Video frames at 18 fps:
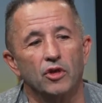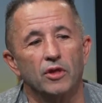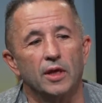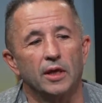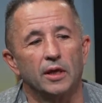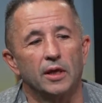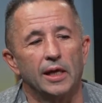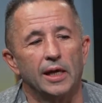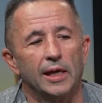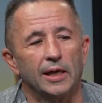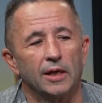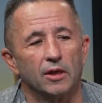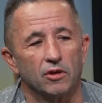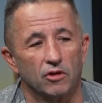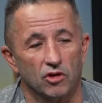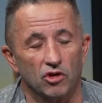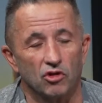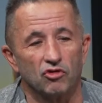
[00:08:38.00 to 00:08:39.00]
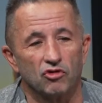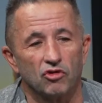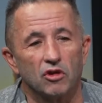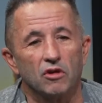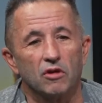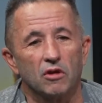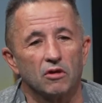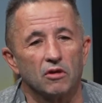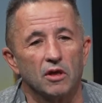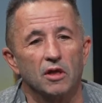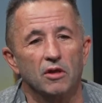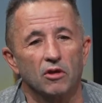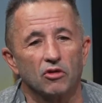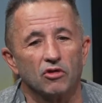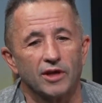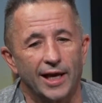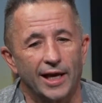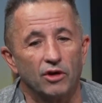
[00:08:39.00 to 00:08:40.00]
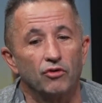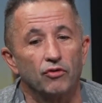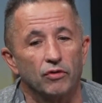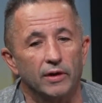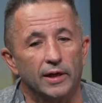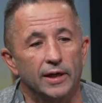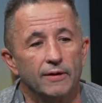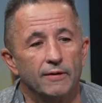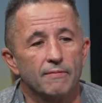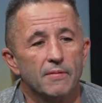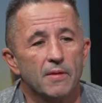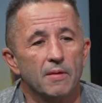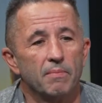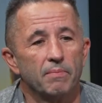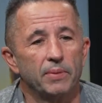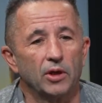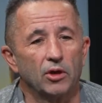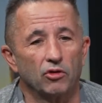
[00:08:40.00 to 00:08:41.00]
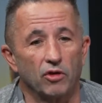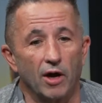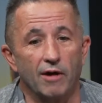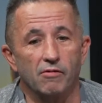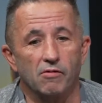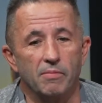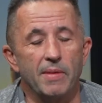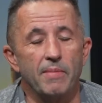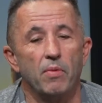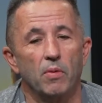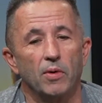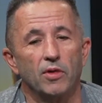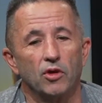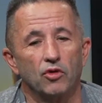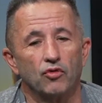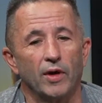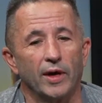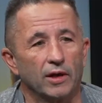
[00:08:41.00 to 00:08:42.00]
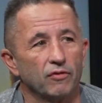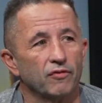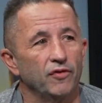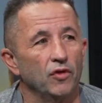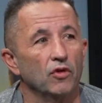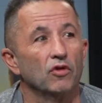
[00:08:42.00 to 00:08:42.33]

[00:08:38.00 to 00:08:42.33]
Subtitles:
that exists in this country, because I remember when the tracks first